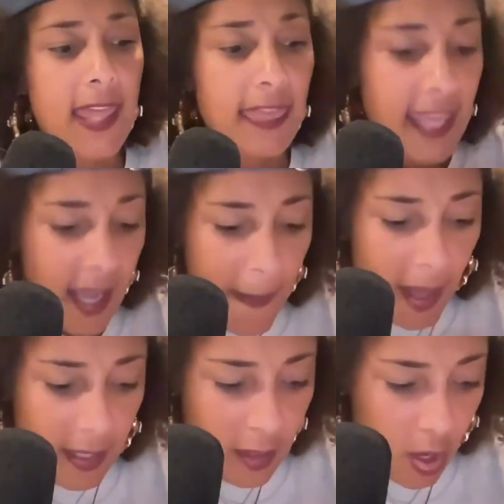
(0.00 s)
The thing
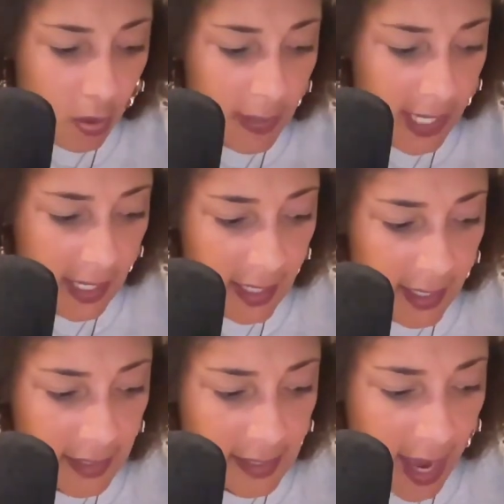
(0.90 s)
about it though
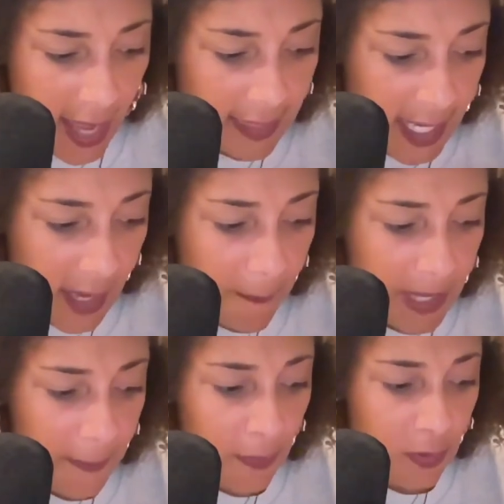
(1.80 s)
is I think in
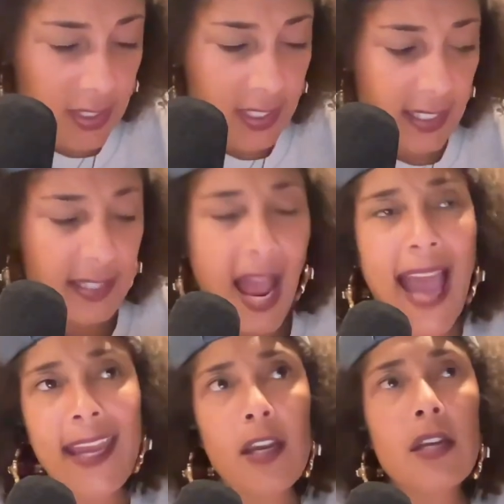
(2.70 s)
people's
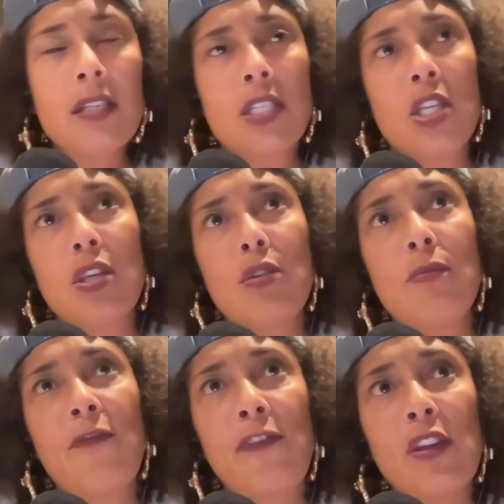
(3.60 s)
desire
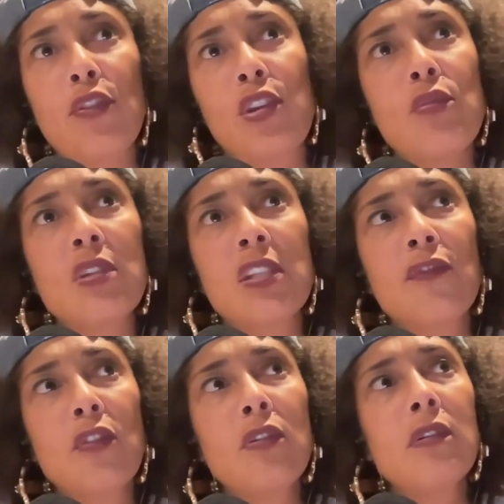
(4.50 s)
to feel
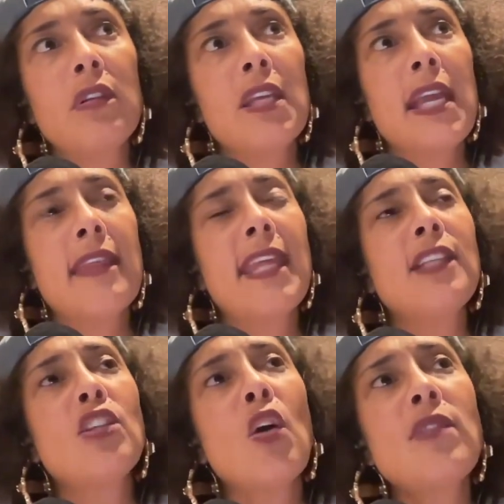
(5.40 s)
useful,
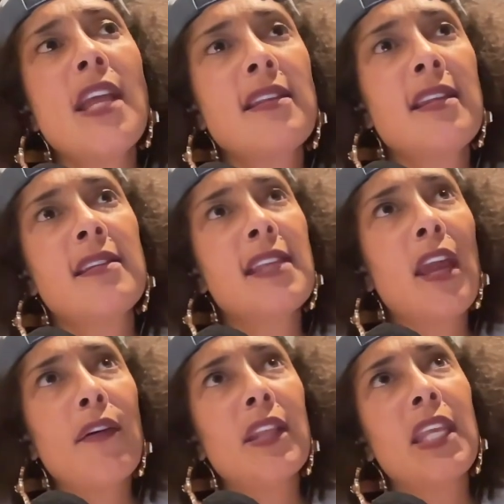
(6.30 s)
they don't
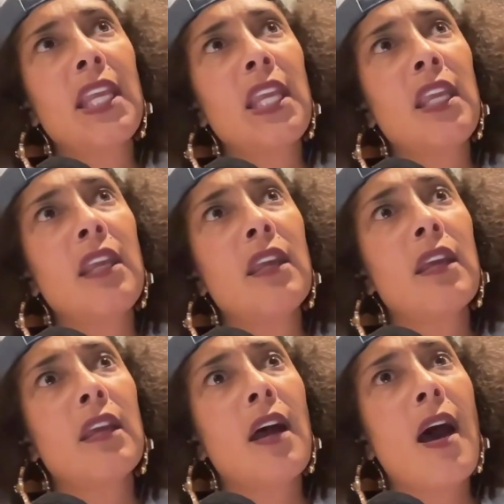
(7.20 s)
necessarily
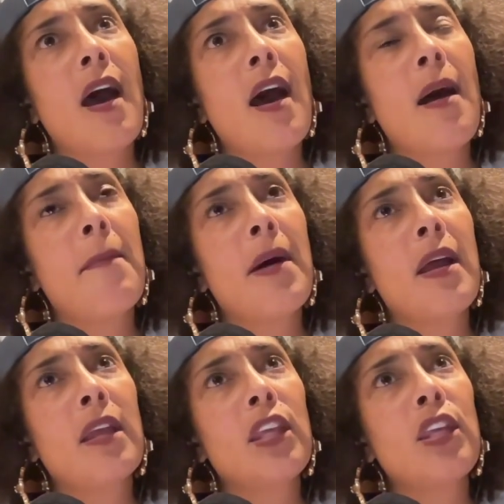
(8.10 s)

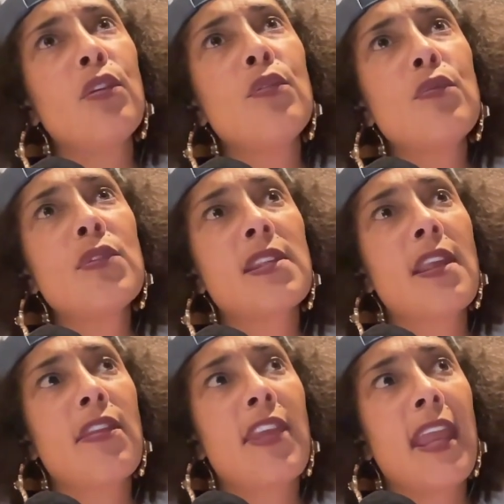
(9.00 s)
use
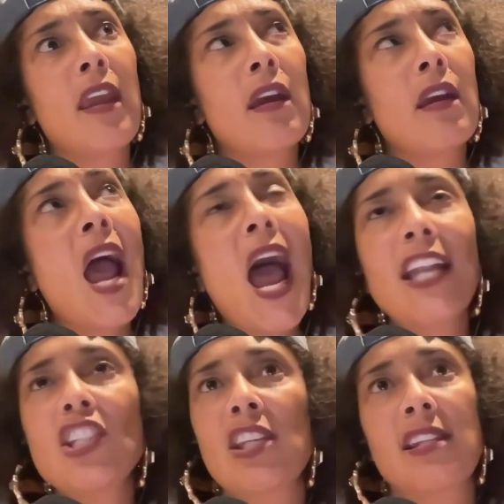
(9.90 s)
their
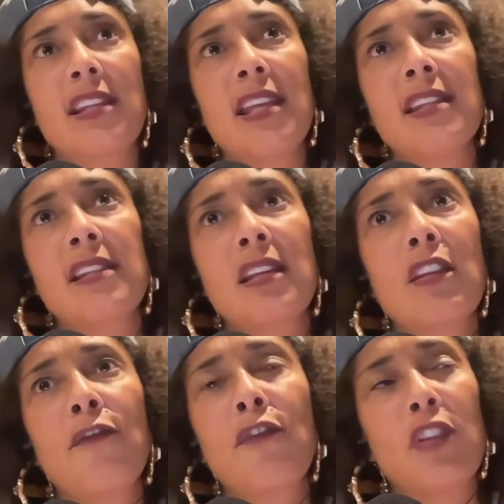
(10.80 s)
consciousness to
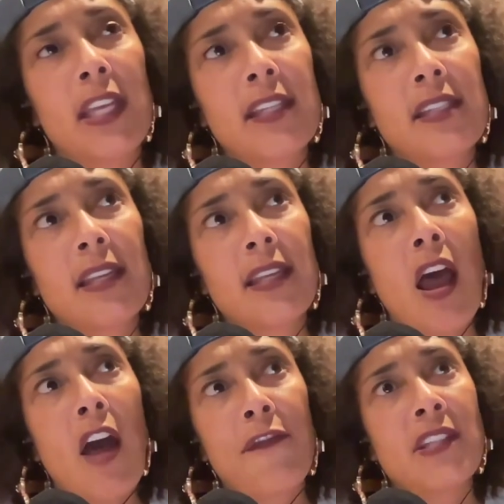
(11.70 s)
the fullest
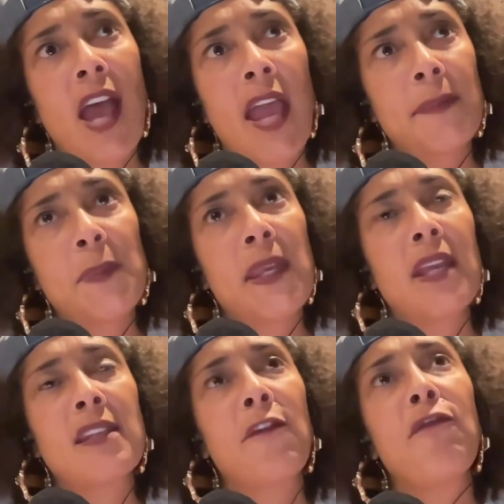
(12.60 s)
oftentimes
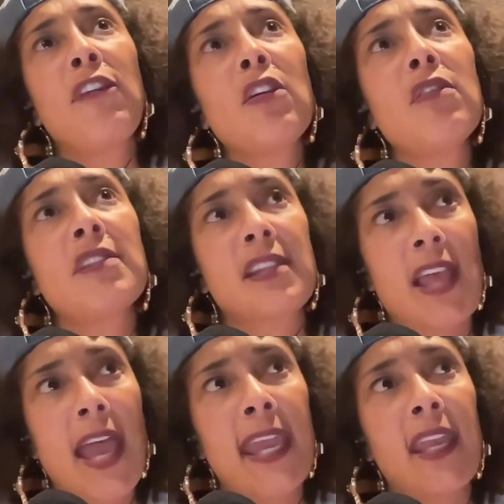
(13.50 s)
because it feels
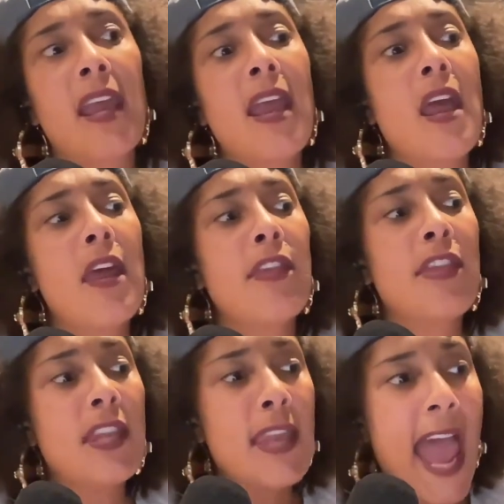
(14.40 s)
like
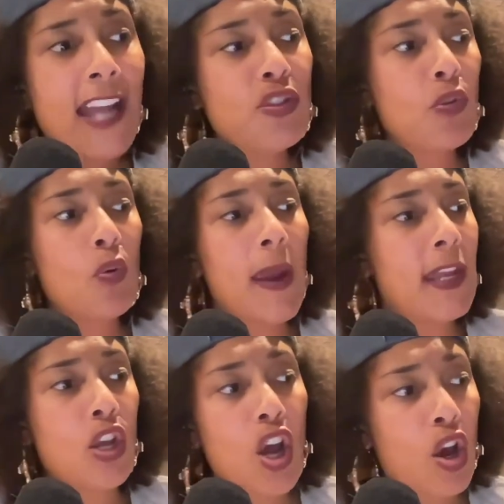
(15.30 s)
the natural
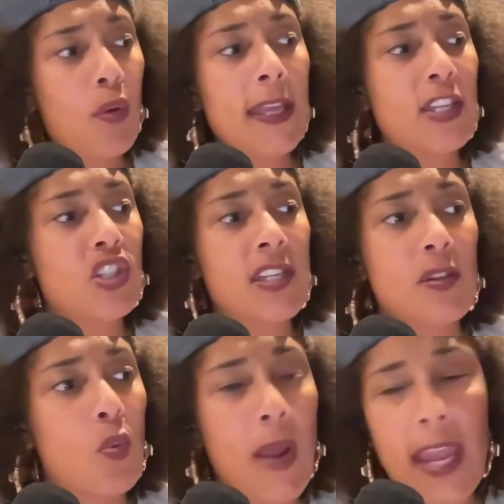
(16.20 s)
way to go is
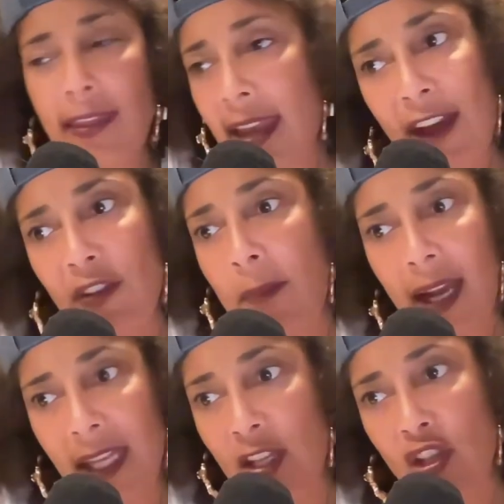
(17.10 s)
just the way that
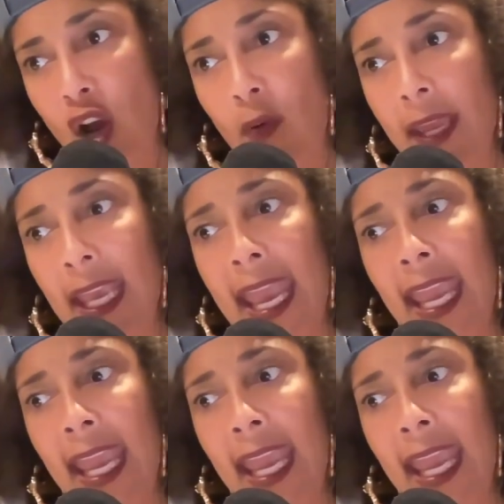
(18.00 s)
everybody is going.